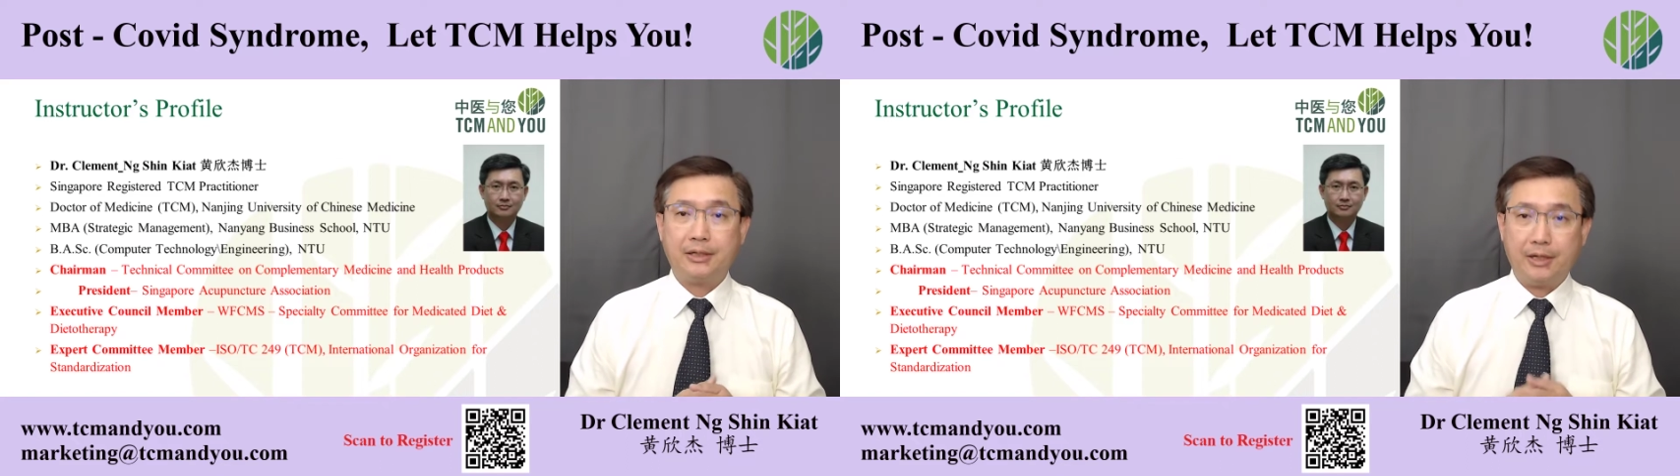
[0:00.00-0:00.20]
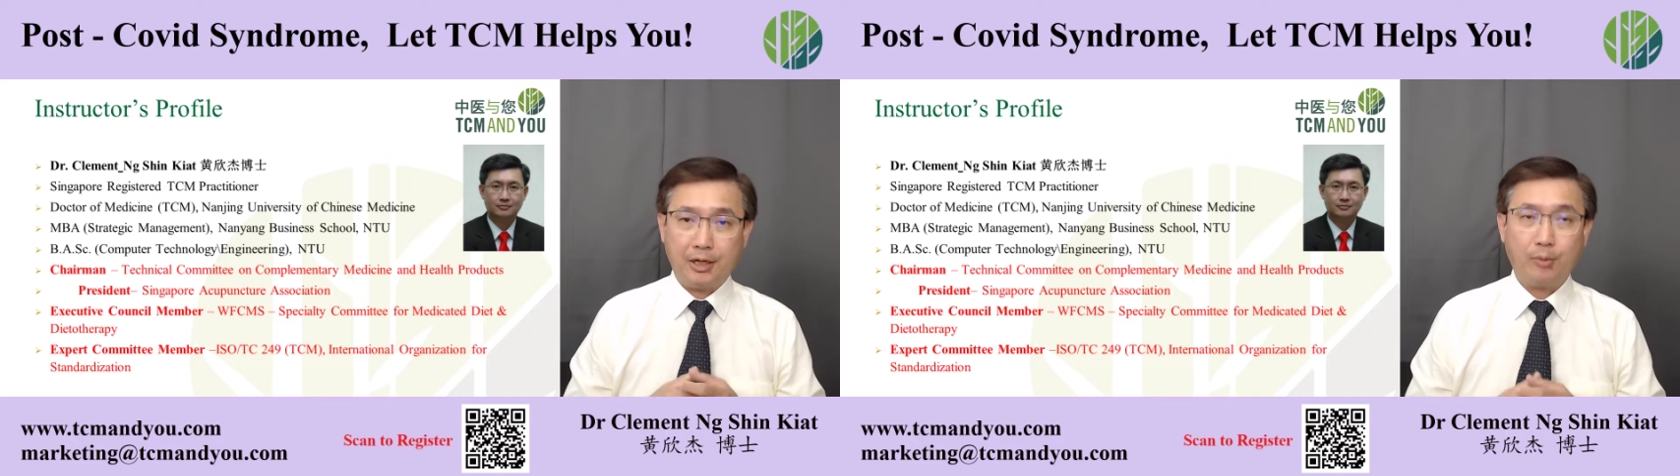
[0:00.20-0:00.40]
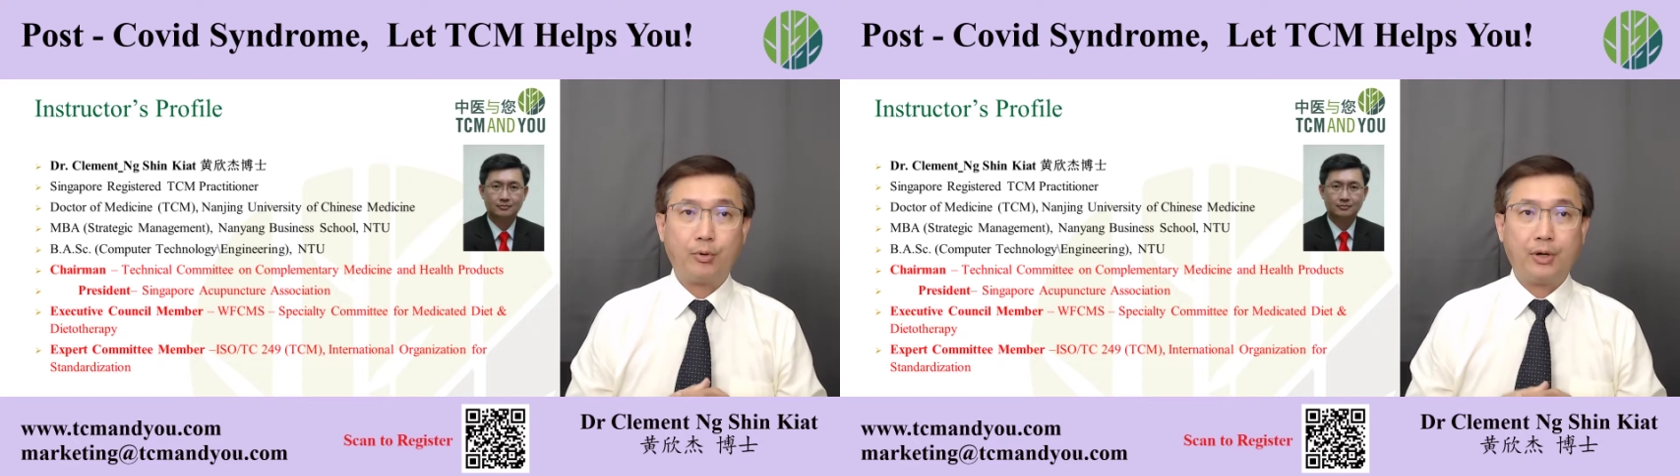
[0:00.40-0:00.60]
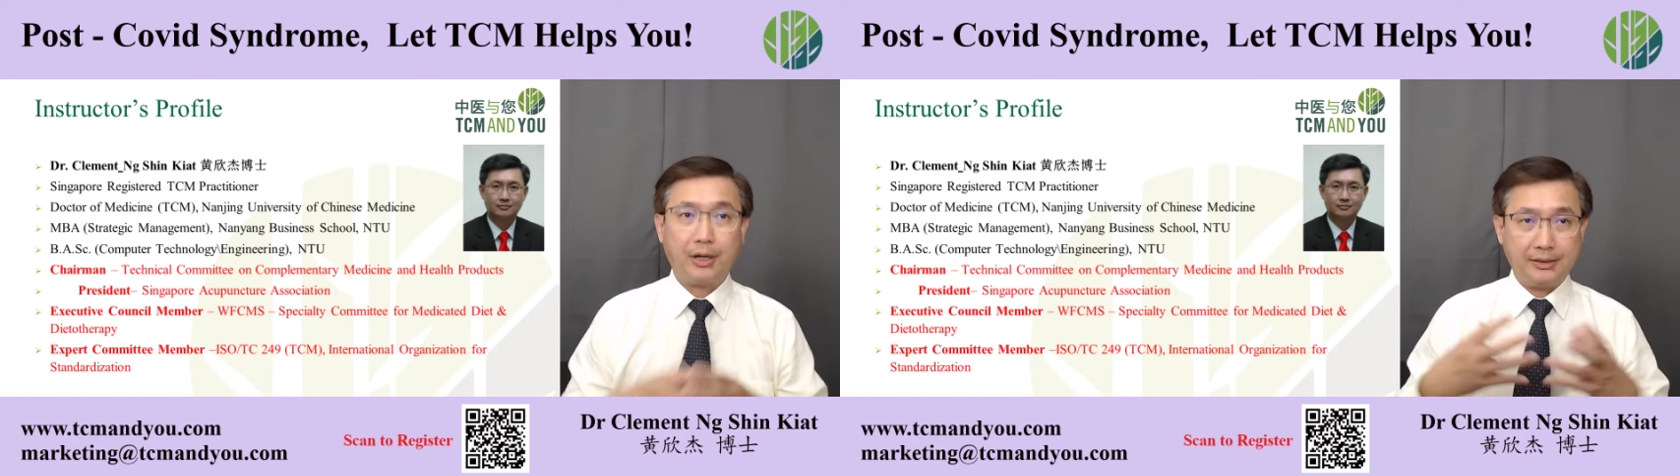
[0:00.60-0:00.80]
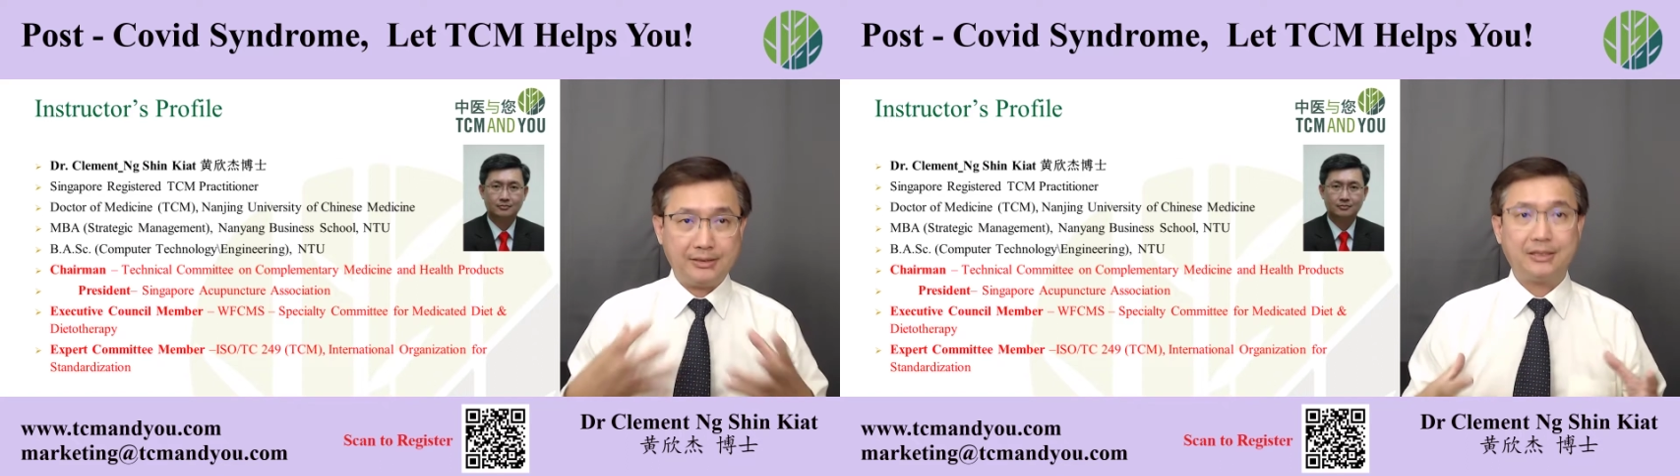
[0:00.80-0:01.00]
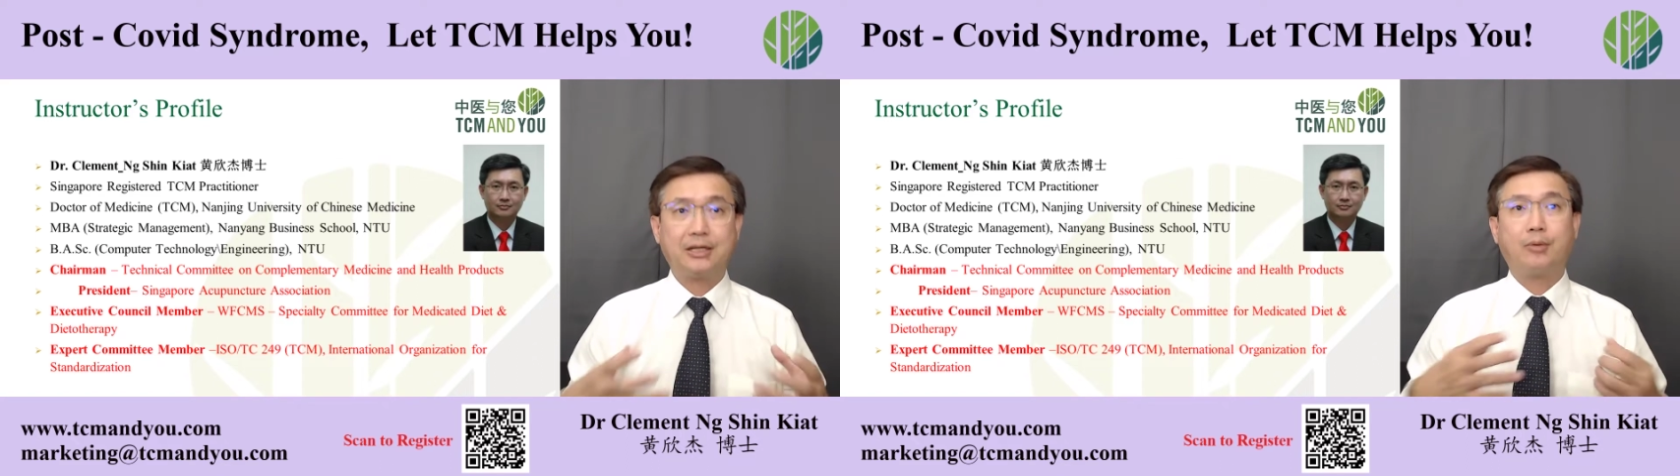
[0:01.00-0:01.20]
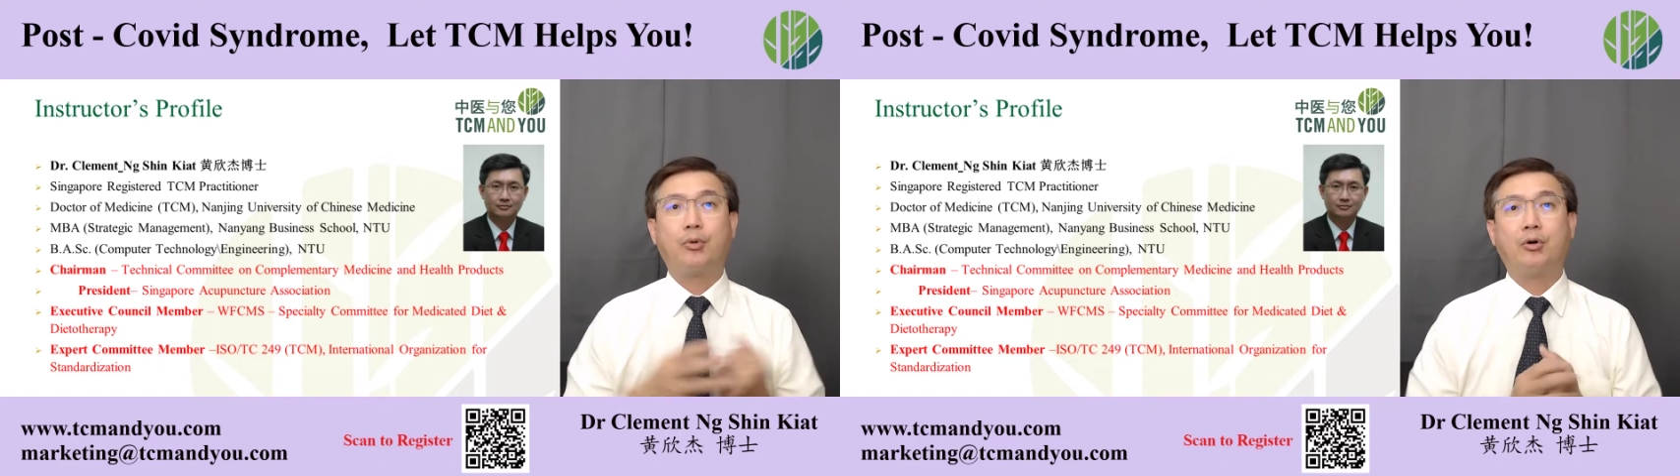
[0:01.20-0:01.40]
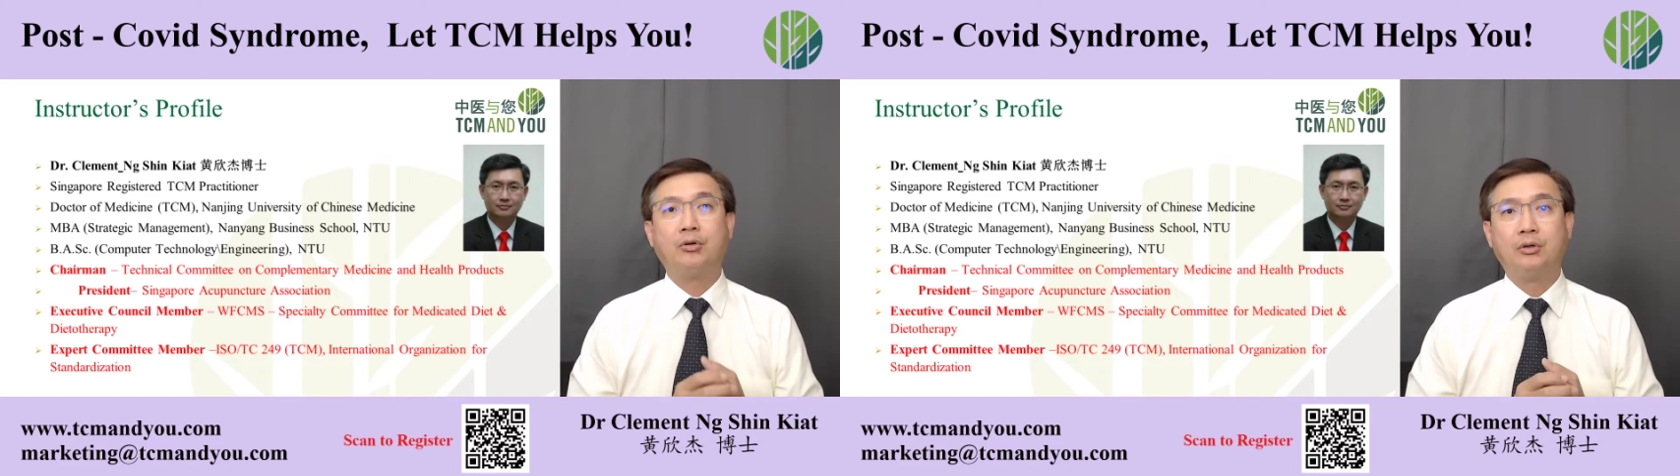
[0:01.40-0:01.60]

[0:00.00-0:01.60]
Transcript: and health product in Singapore.